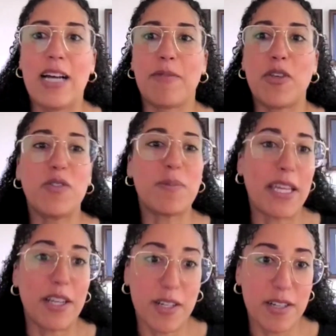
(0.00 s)
You've
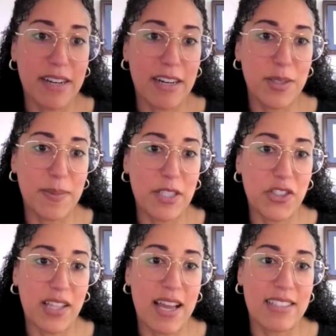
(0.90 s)
spent your career
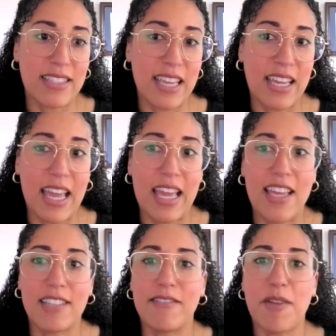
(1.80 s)
specializing
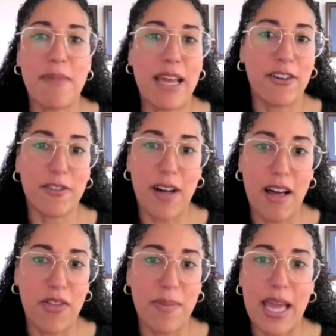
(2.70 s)
in medical
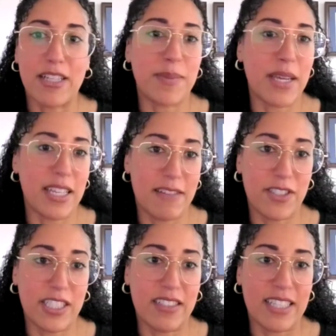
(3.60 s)
health management and
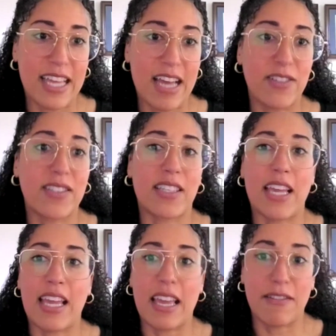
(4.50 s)
fertility
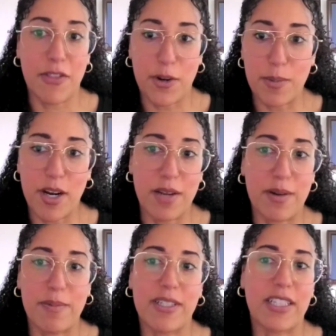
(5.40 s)
counseling and third-party
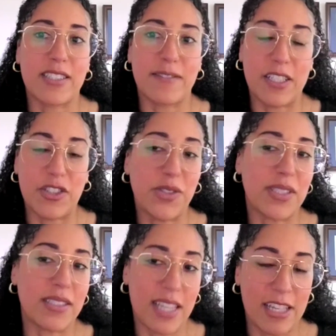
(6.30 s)
reproductive issues,
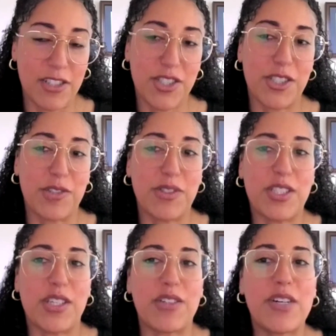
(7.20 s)
as I introduced
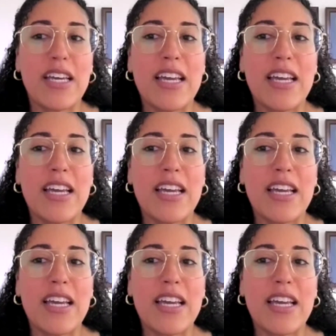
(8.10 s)
you.